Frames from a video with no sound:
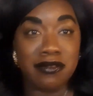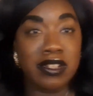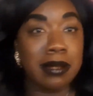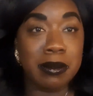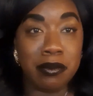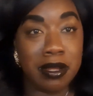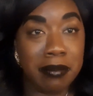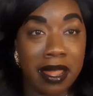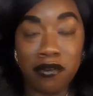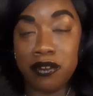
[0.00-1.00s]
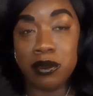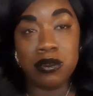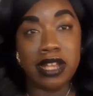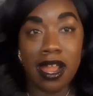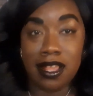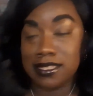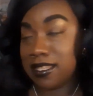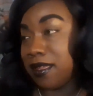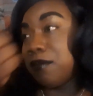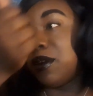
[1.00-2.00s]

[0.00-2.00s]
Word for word: for them to bring back from the retired scent.